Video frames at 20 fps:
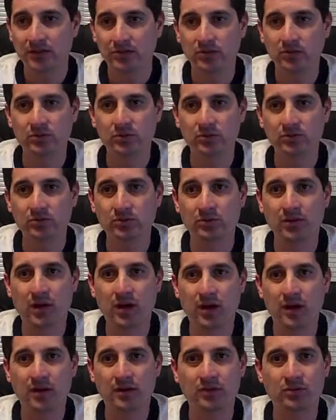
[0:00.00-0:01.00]
who
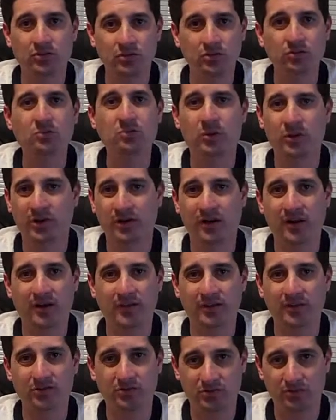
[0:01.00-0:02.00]
do put it
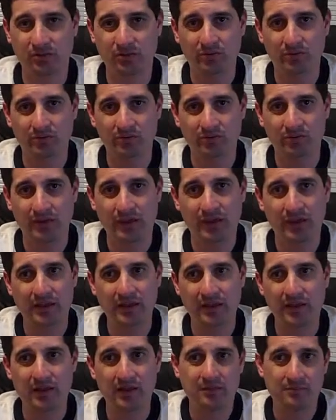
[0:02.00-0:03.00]
on their shoulders,
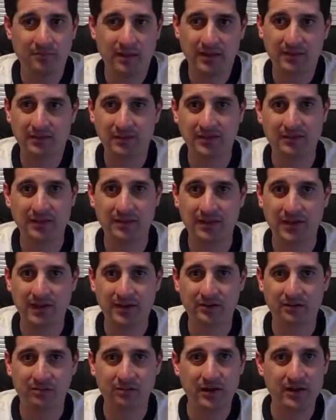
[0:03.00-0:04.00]
and I think
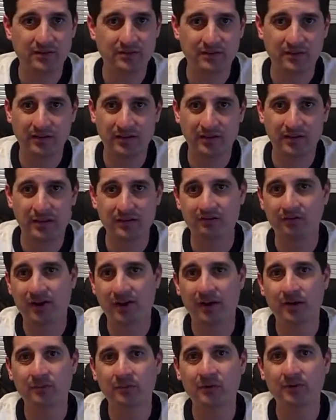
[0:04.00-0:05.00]
that creates an
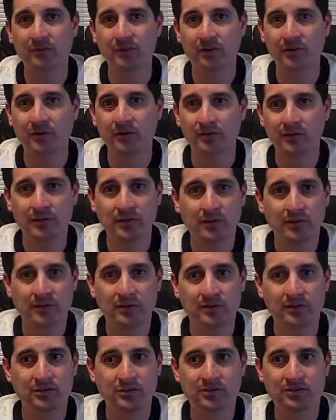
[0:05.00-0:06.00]
environment where
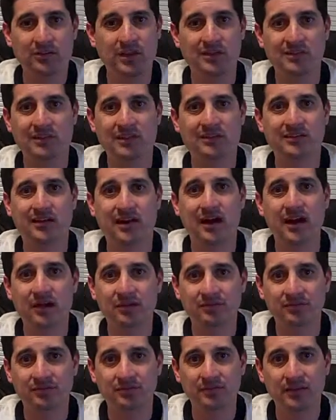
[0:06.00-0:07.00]
teachers get ticked
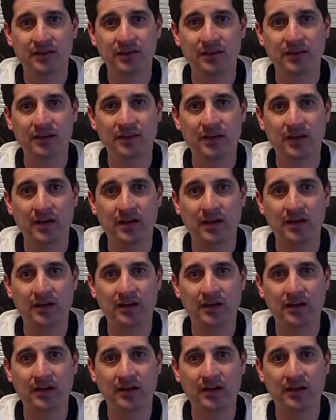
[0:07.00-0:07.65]
off and